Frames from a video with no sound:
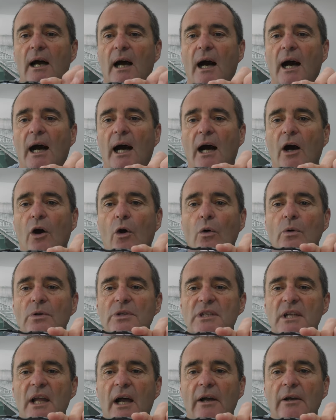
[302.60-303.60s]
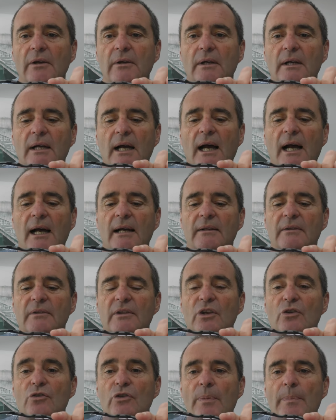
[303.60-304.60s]
also
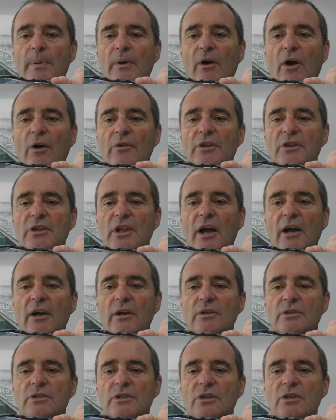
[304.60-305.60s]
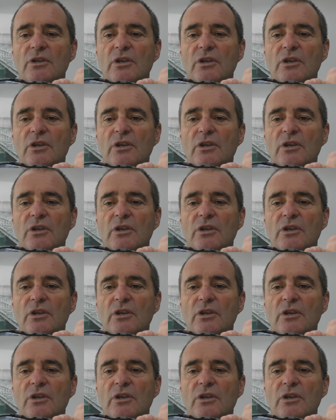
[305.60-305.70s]
the gripper on the nose,